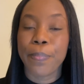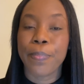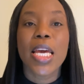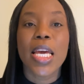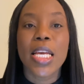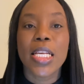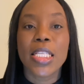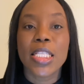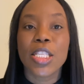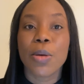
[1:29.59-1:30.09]

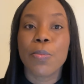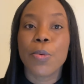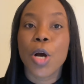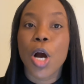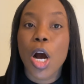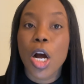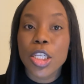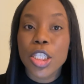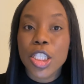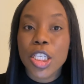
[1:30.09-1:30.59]
is
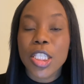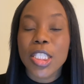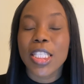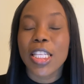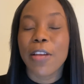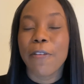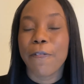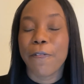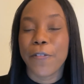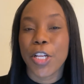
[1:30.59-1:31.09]
subconsciously
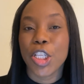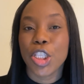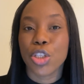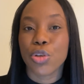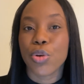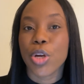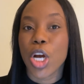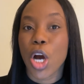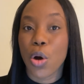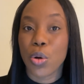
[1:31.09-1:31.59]

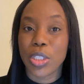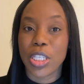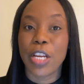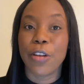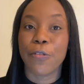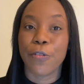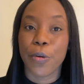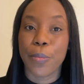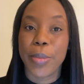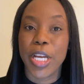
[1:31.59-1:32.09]
filtering out
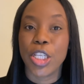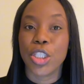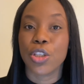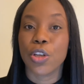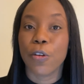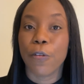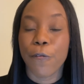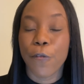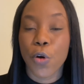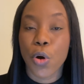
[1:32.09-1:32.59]
information
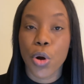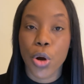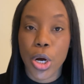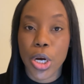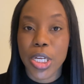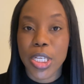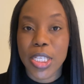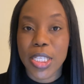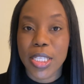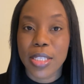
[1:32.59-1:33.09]
for
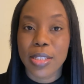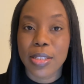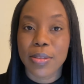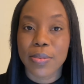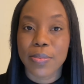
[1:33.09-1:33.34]
us.